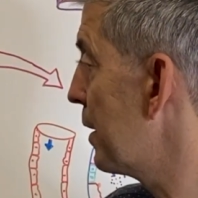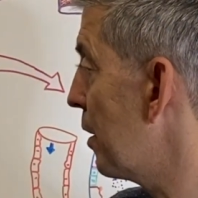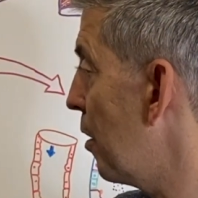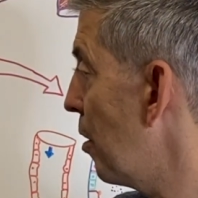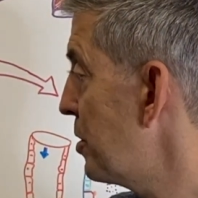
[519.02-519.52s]

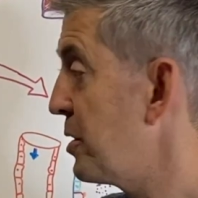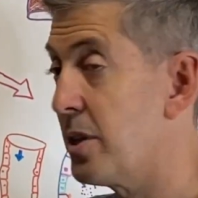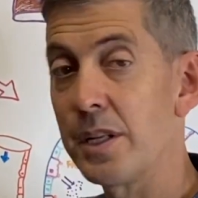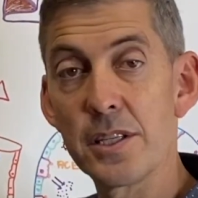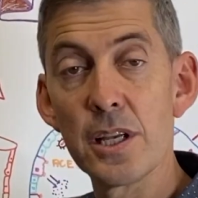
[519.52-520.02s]
The
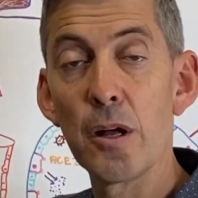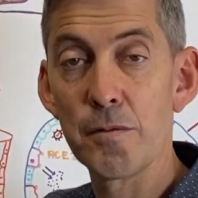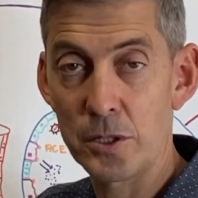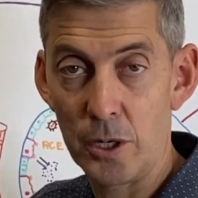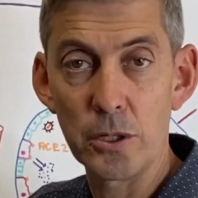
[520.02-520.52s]
oxygen
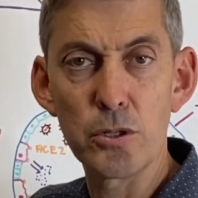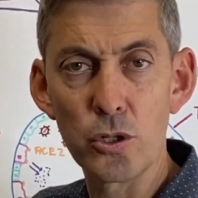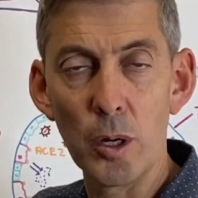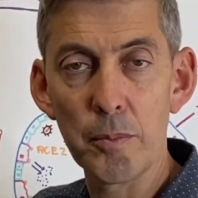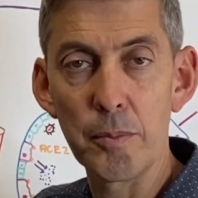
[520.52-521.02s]
itself is going to
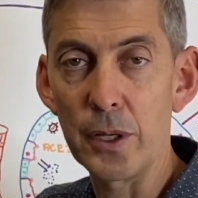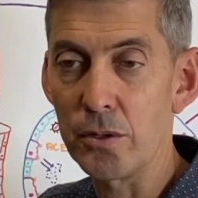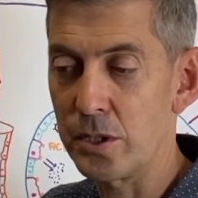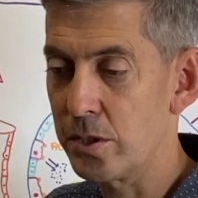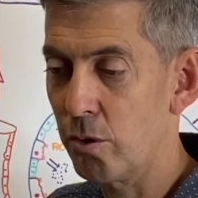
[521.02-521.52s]
drop
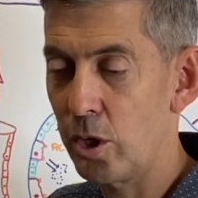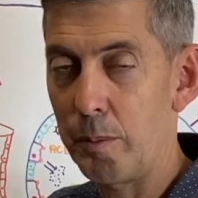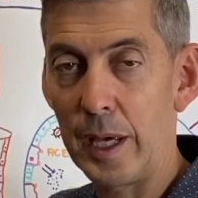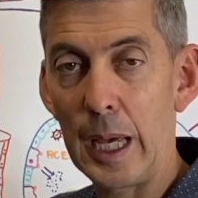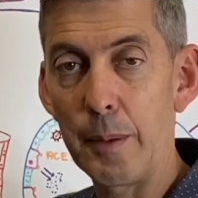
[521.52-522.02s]
because it's not
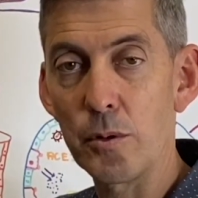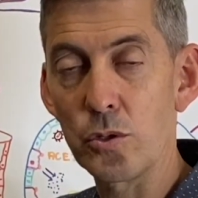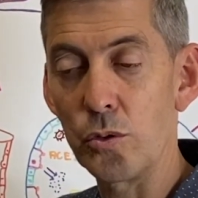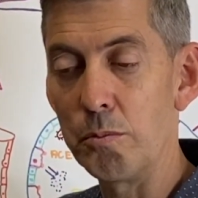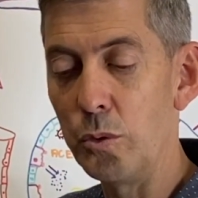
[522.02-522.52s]
going to be able
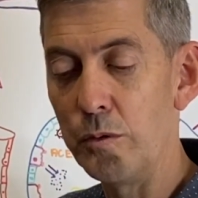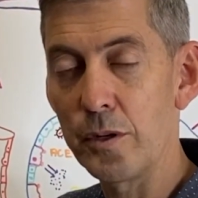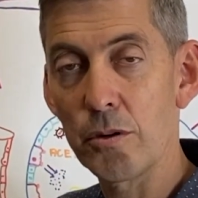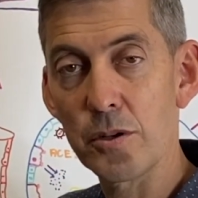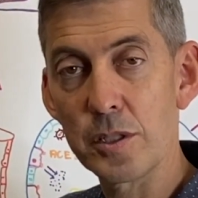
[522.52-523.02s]
to move
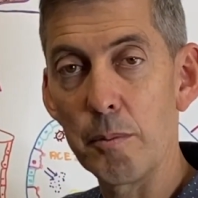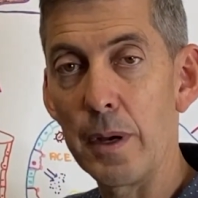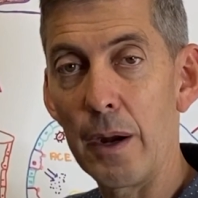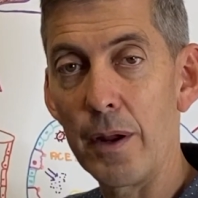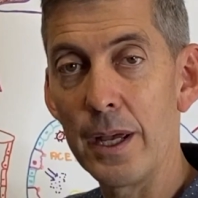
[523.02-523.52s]
across the
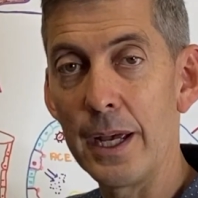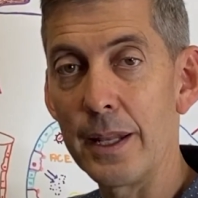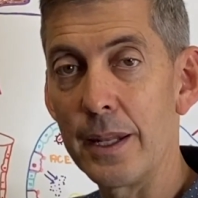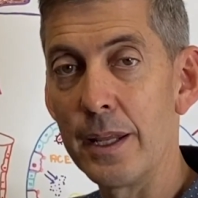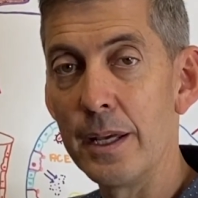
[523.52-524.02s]
barrier
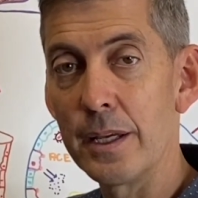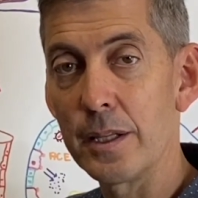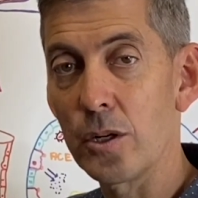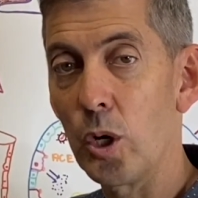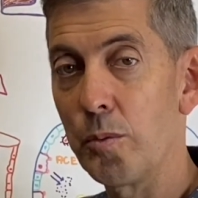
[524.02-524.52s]
and
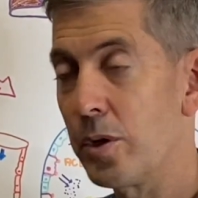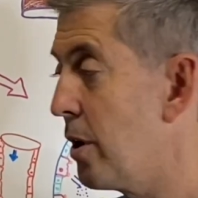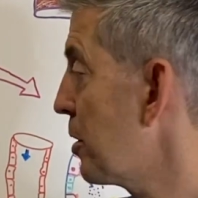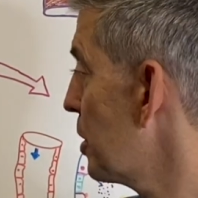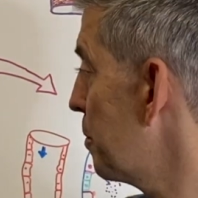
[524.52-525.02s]
the carbon
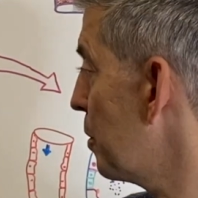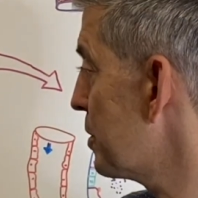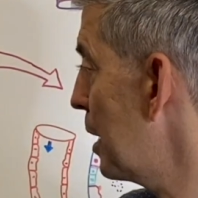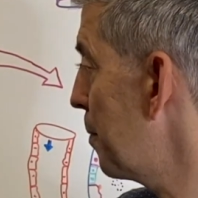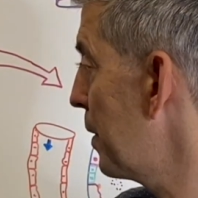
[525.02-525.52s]
dioxide
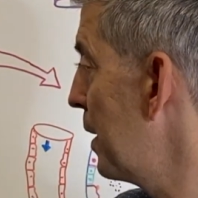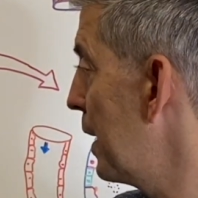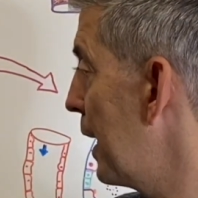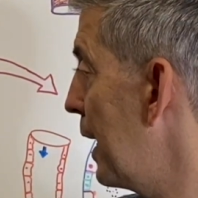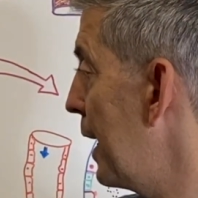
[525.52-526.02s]
builds up.
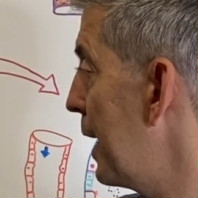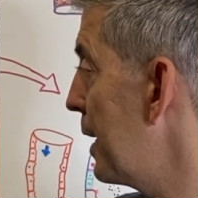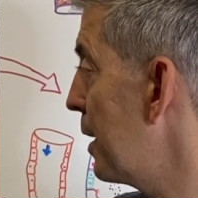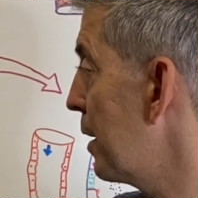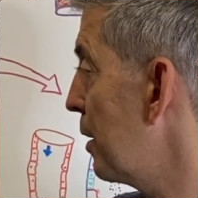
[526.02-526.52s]

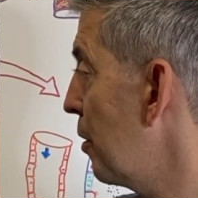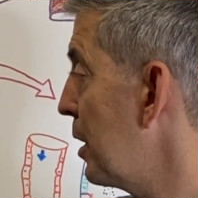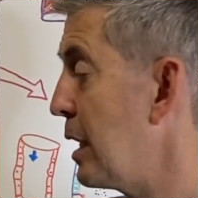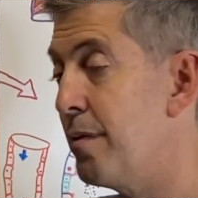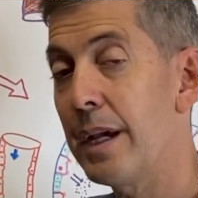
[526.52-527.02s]
And you
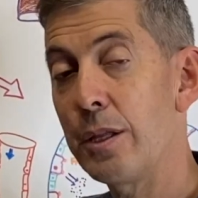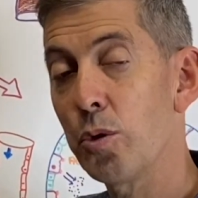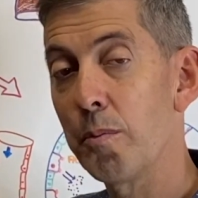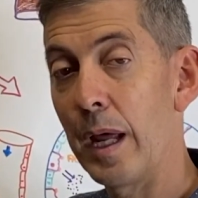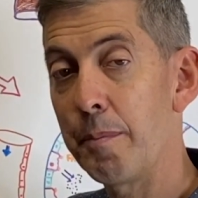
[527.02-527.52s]
can even get
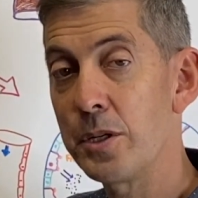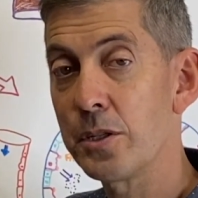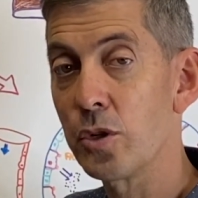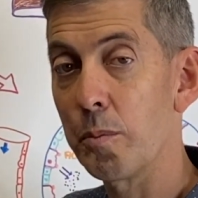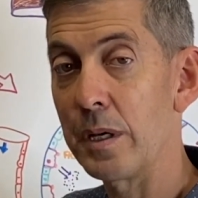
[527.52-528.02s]
your blood
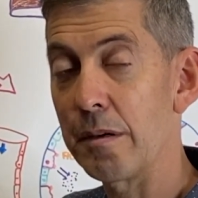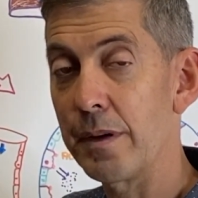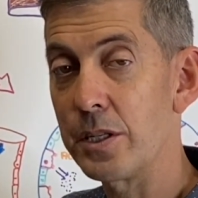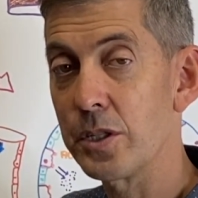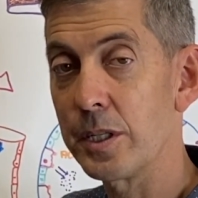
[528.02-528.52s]
pressure dropping
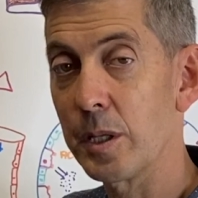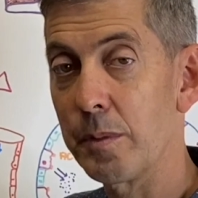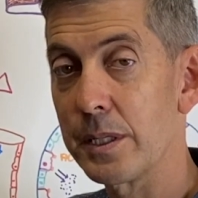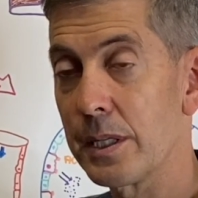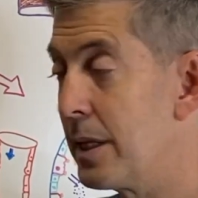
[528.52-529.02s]
eventually a little
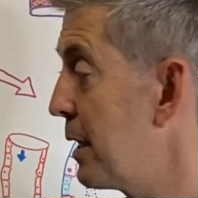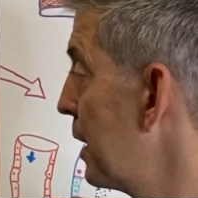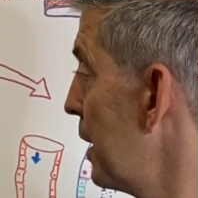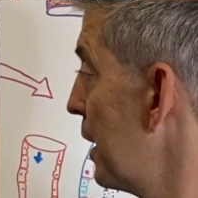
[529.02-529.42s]
bit. And